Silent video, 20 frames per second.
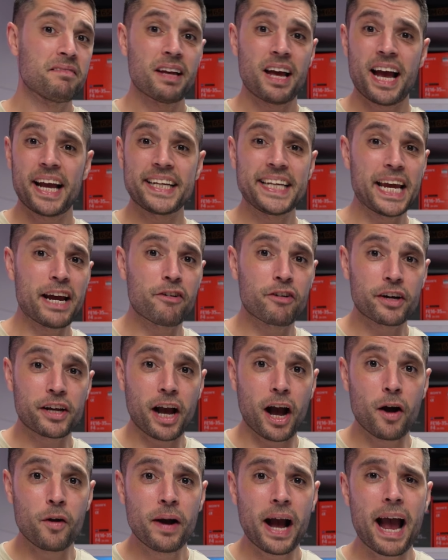A year
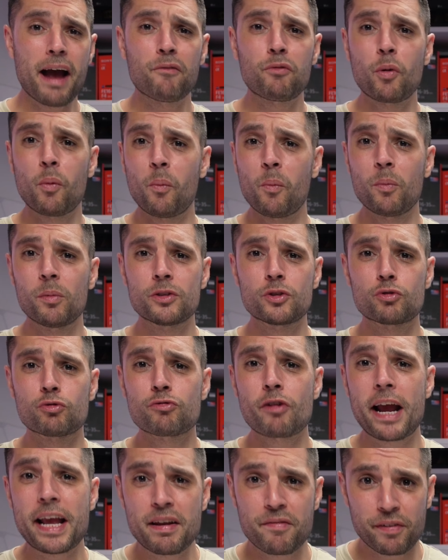ago, everyone was
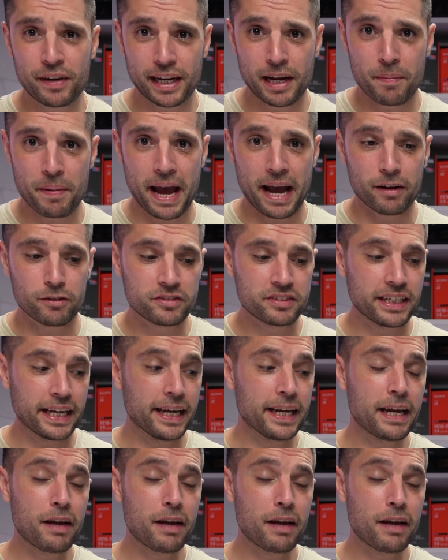raving about it.